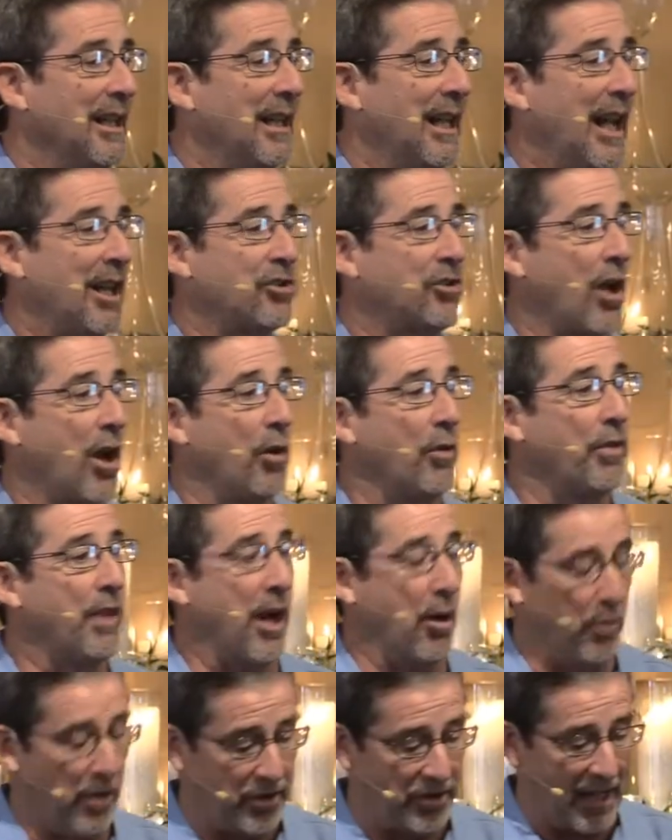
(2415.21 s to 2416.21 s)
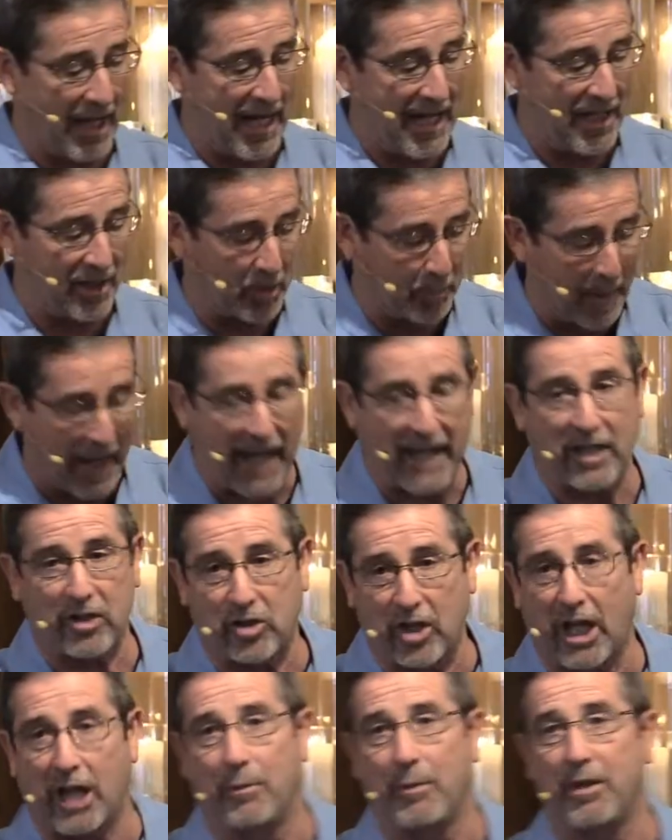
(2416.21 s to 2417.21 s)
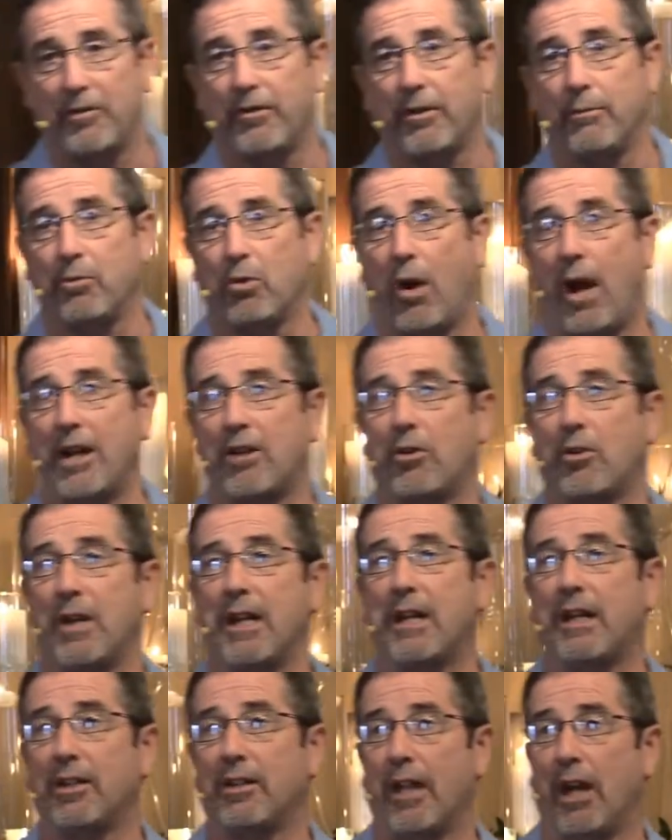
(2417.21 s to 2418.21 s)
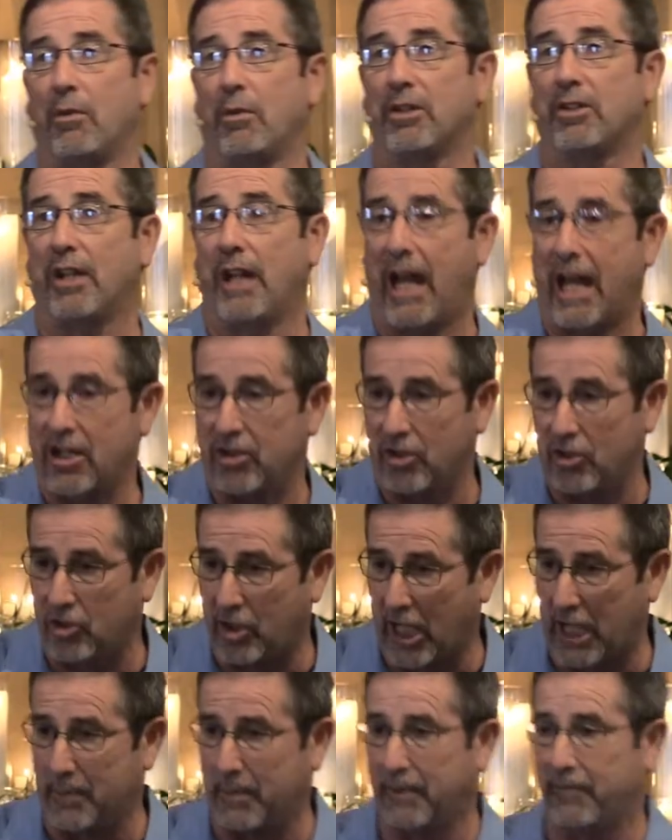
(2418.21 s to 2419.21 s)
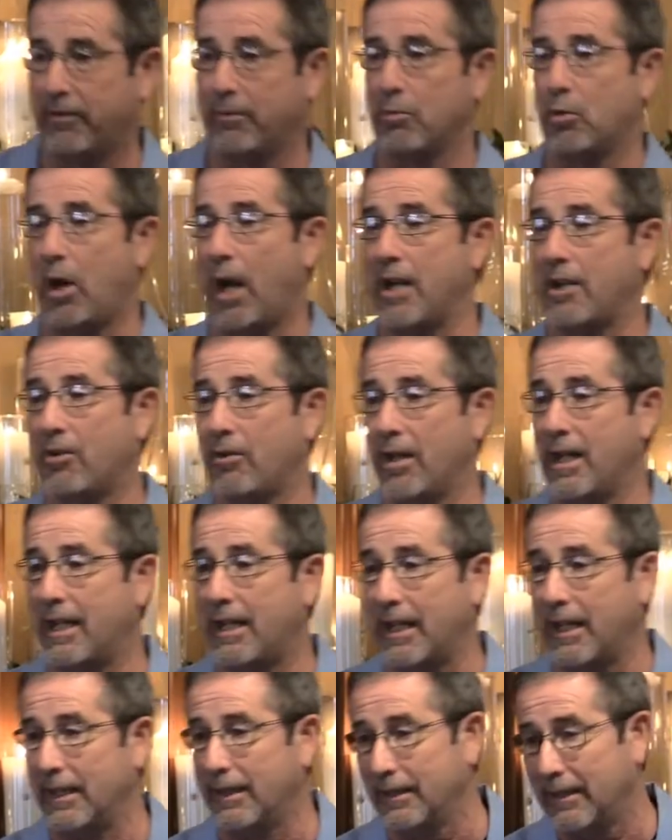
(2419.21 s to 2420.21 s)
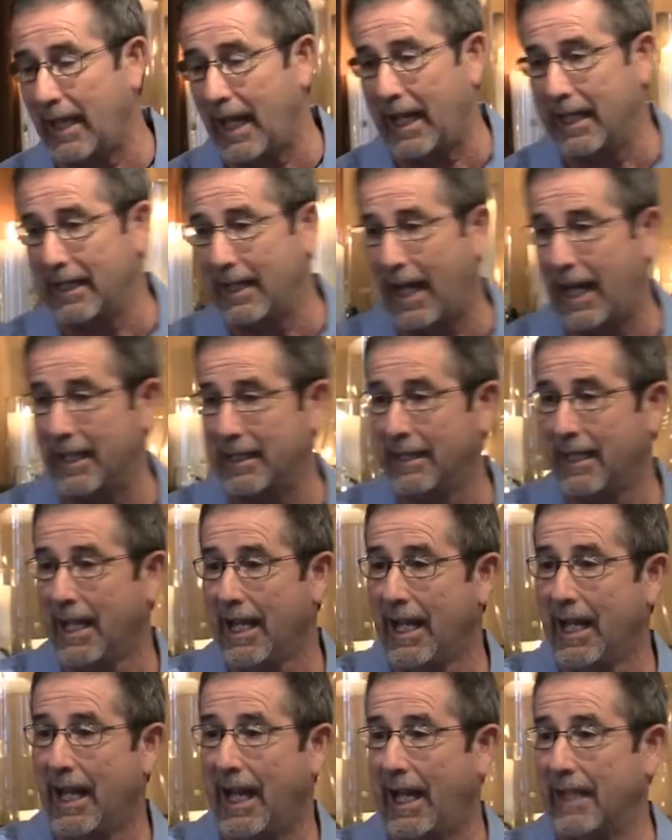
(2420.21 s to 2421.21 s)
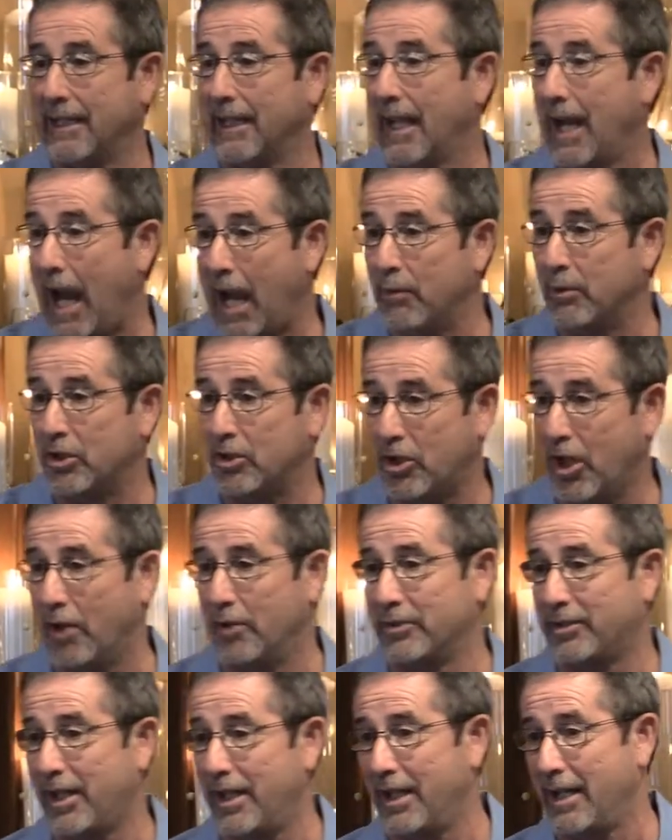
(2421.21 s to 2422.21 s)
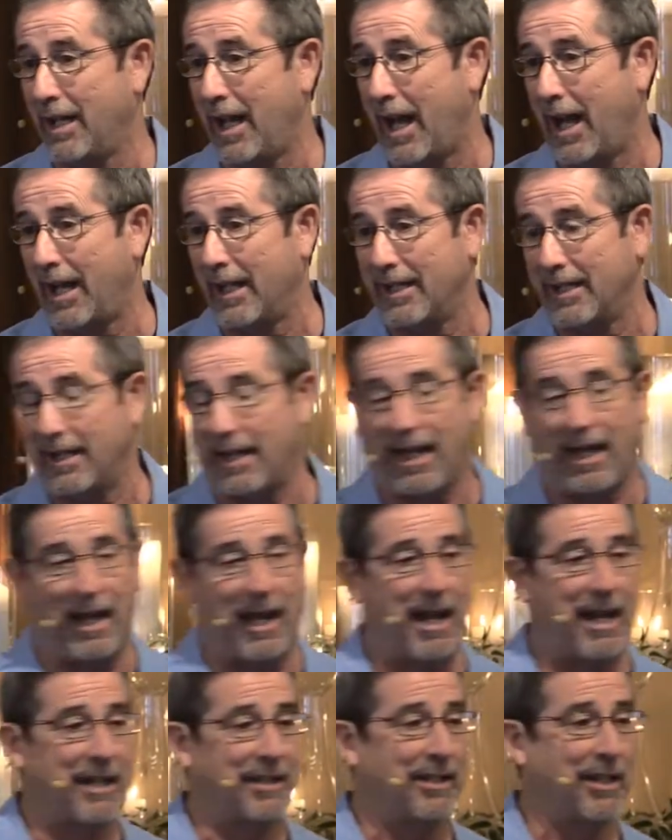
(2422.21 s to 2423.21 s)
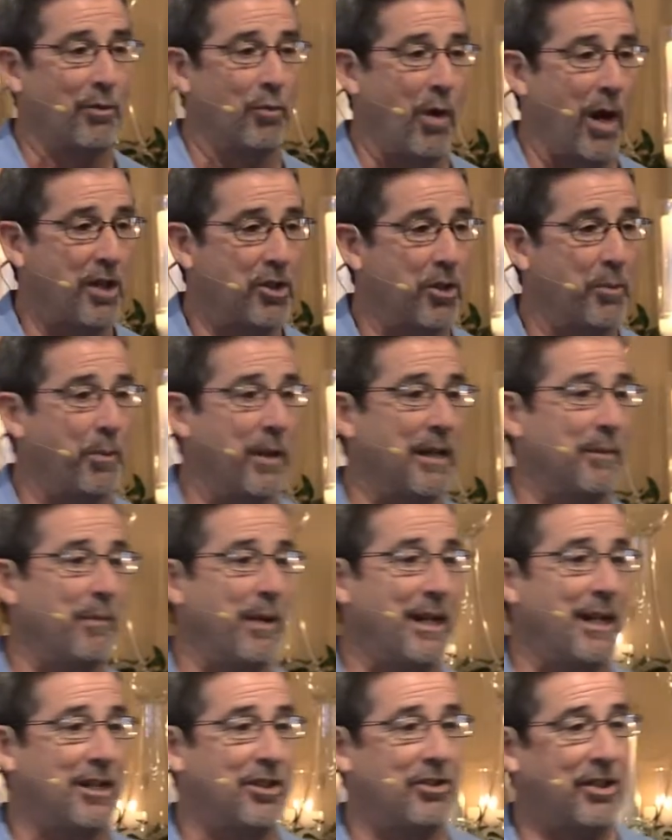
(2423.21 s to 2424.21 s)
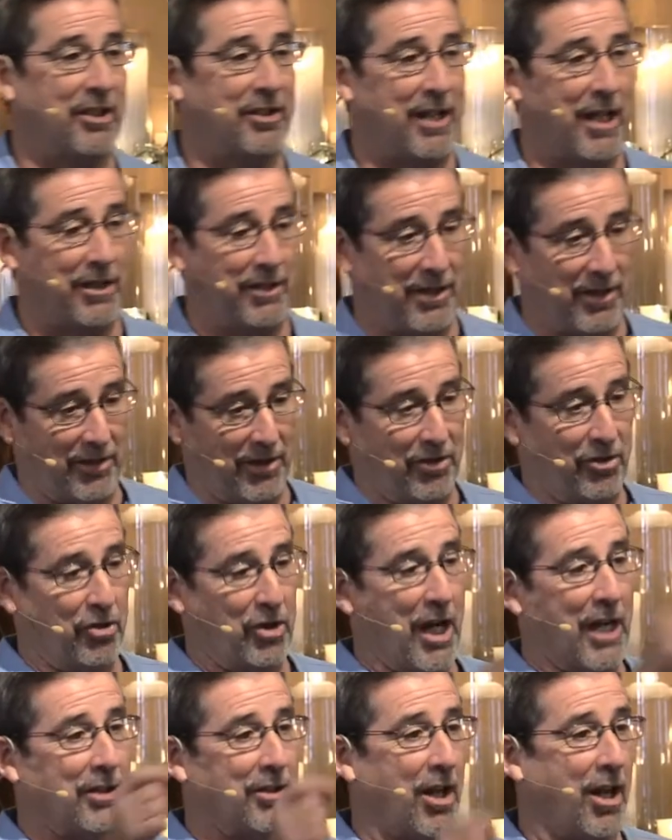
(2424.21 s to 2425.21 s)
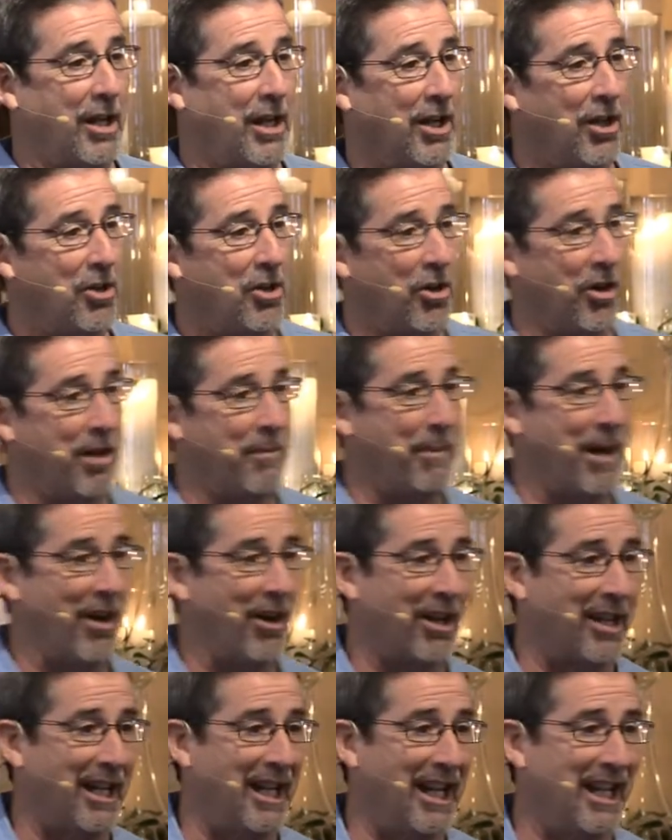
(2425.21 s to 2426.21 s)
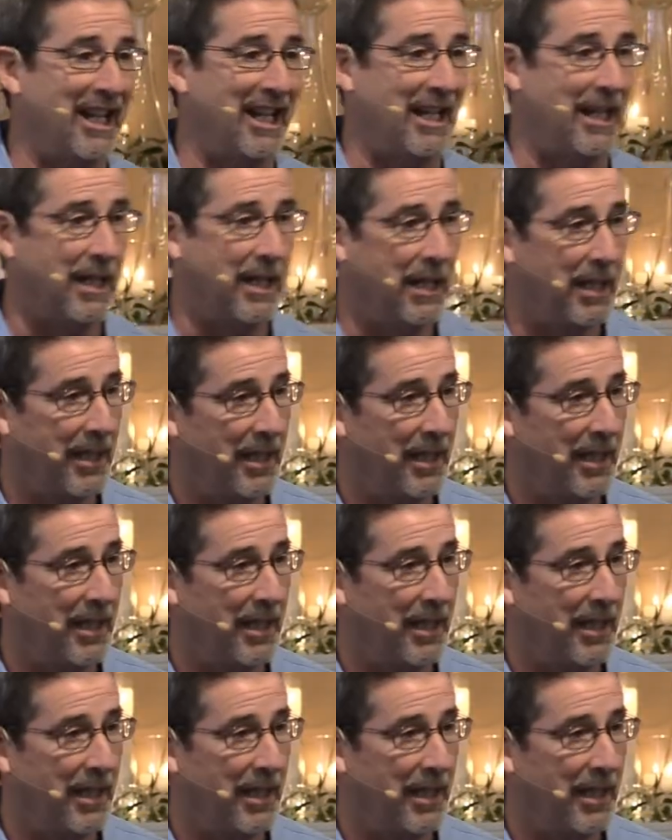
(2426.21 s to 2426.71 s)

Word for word: And so there was a Hispanic gentleman from Dry Creek, and there was an Asian gentleman from Dry Creek, and, and, and, and then I was chosen. And I, I, I said, Why'd you pick me? And she said, Because it's checked on here, you're an American Indian.